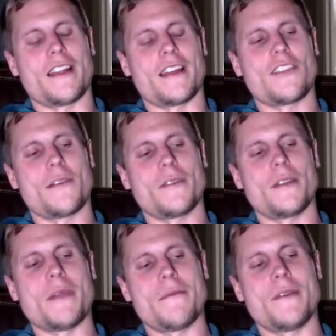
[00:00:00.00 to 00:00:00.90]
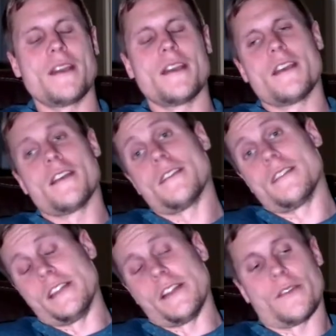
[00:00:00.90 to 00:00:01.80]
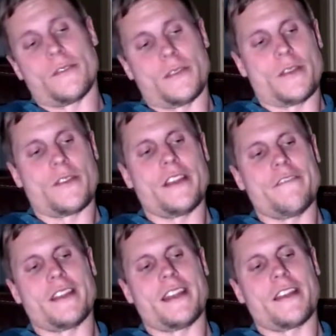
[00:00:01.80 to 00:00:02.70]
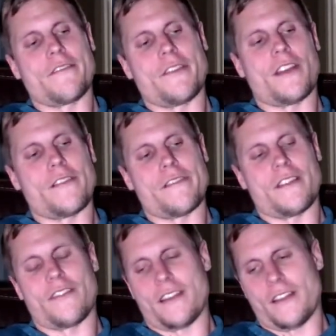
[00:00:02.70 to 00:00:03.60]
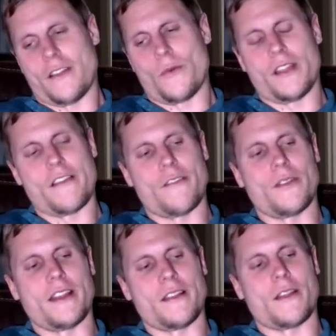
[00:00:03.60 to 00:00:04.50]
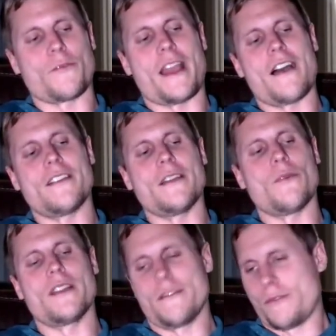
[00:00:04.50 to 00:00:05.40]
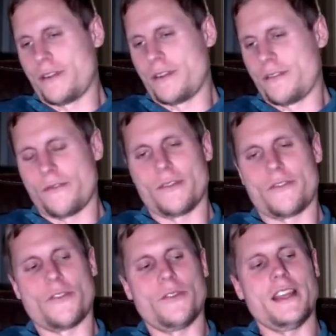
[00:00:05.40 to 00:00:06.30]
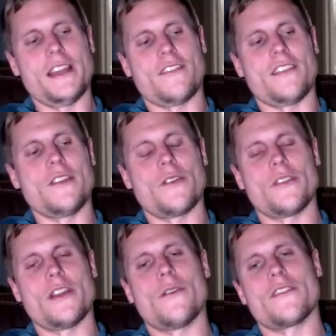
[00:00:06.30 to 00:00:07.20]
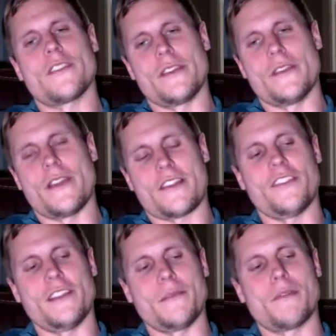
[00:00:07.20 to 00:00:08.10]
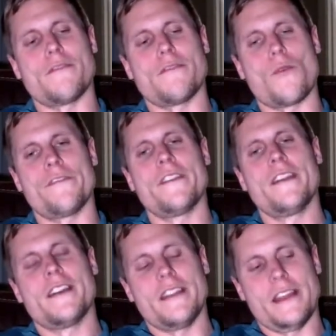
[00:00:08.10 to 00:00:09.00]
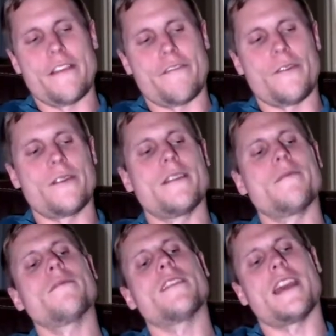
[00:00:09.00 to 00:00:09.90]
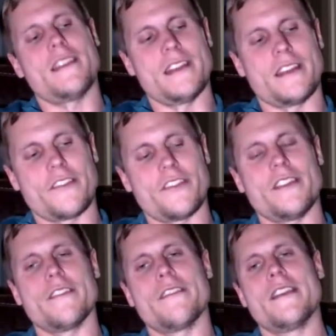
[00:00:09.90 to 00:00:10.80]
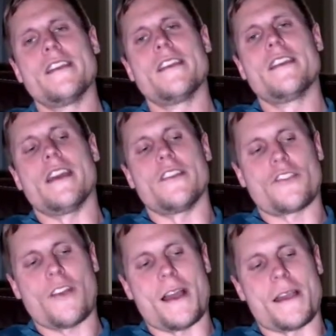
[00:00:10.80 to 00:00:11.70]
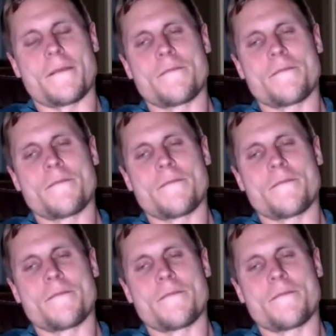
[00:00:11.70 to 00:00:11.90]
Like you may, you could even think of yourself as at a lower level than the reality, what it truly is, and you don't know until you actually put forth the effort, take the initiative, and try.